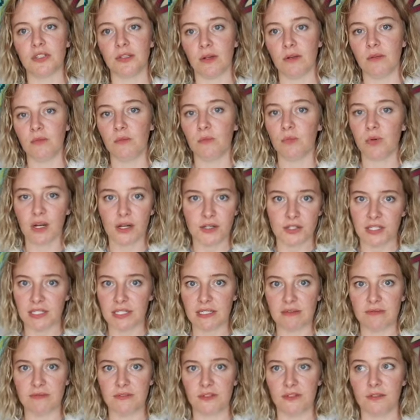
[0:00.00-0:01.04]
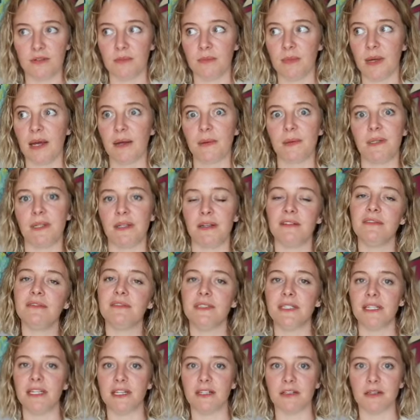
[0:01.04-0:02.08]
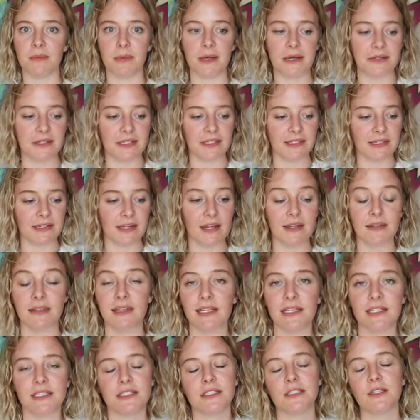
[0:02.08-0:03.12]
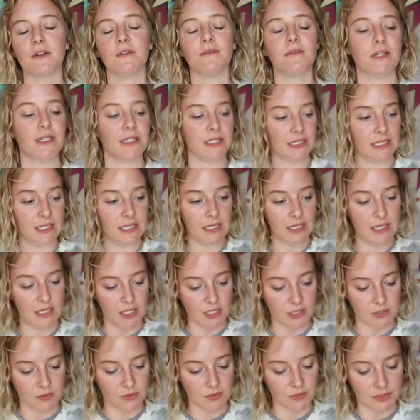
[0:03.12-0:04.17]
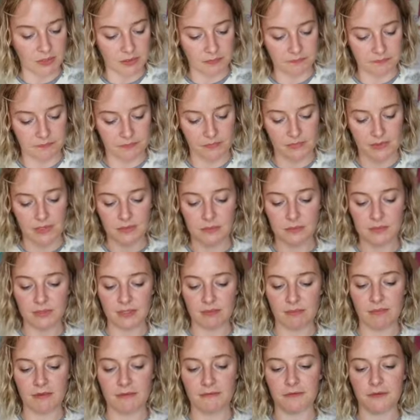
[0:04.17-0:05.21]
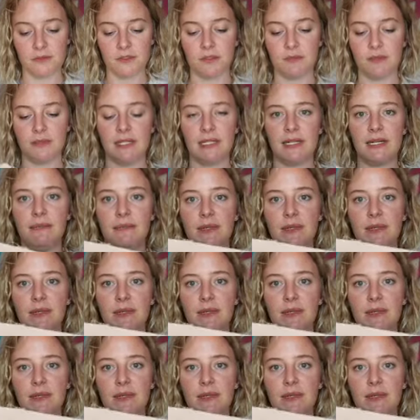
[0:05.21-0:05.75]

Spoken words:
your own project of doom. I would love to hear about it. I think it's so fun. So I'll start. This was like my first one that I